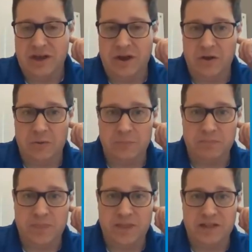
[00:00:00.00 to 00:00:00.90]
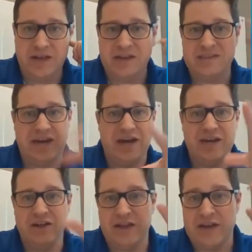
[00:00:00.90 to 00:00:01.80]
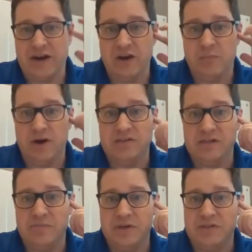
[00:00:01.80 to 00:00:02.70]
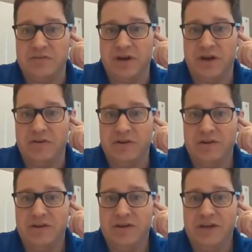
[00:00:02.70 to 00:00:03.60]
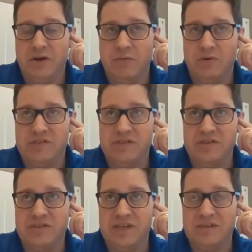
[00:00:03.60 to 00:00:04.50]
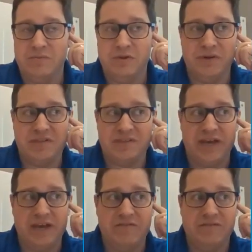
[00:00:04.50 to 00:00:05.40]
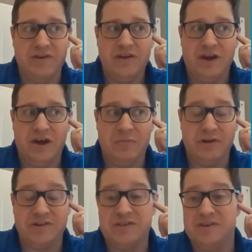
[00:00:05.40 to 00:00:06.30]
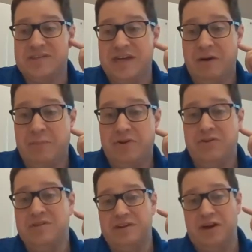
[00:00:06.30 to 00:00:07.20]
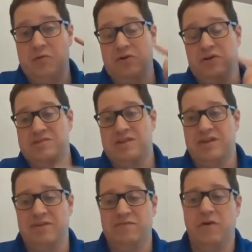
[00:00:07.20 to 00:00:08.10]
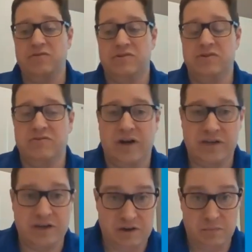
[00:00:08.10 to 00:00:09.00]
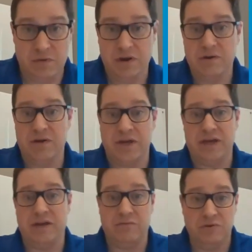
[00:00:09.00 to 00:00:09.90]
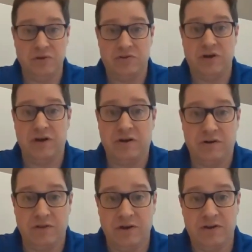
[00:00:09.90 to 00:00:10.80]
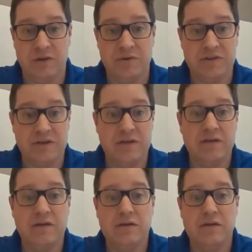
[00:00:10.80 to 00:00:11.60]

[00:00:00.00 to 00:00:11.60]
And lastly, I hit on that carrier pricing piece around, we're still seeing some little bit of save. There's still save opportunities in networks, and folks are still trying to get them, but again, really trying to honor their incumbency.